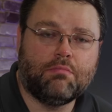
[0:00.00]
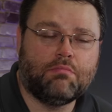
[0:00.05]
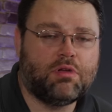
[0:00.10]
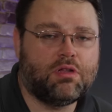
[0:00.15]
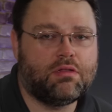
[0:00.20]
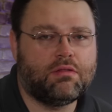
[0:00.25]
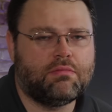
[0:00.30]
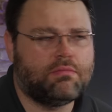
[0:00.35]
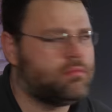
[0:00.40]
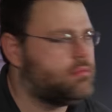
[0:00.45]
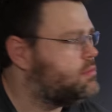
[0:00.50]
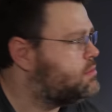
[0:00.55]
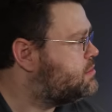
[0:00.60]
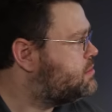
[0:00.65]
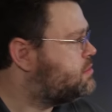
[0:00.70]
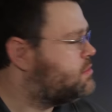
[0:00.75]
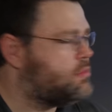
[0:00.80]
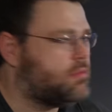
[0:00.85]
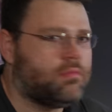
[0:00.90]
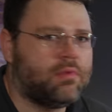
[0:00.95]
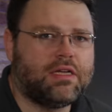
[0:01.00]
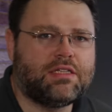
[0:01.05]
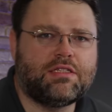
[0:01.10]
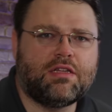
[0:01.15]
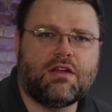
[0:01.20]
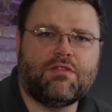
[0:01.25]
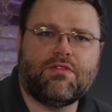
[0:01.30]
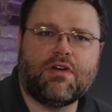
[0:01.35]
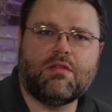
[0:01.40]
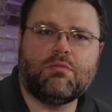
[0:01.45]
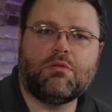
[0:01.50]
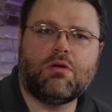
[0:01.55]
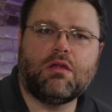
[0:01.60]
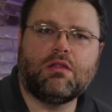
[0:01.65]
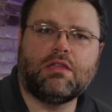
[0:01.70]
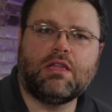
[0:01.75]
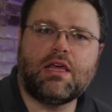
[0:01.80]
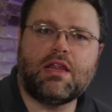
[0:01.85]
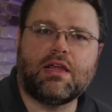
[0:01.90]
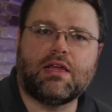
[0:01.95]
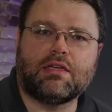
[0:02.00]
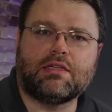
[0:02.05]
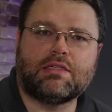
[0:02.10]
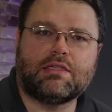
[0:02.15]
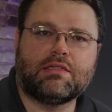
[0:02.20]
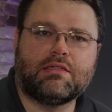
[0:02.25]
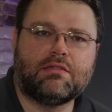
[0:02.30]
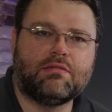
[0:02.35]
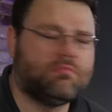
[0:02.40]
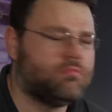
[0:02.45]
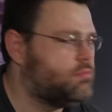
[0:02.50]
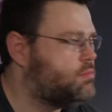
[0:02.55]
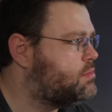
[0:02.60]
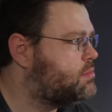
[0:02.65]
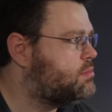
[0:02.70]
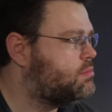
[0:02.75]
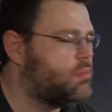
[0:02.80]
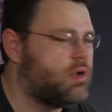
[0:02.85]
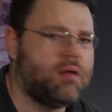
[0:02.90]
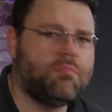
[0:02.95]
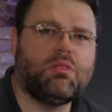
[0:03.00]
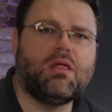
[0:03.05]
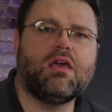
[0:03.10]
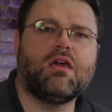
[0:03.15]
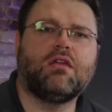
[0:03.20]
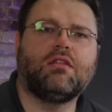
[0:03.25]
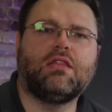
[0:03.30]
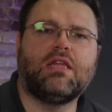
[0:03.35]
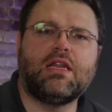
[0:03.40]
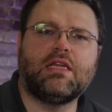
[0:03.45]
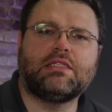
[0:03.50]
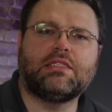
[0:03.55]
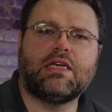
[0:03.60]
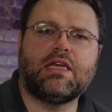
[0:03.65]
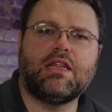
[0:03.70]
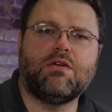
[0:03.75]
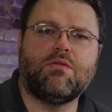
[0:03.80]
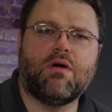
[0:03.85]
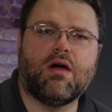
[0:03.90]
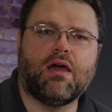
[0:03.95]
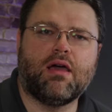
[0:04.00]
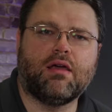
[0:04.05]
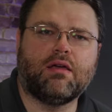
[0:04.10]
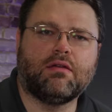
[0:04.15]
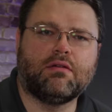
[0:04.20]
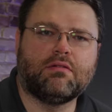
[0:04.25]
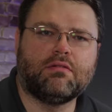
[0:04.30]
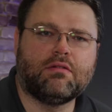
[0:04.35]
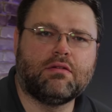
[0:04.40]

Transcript: but it's not available on Linux. But I'm playing on Linux anyway.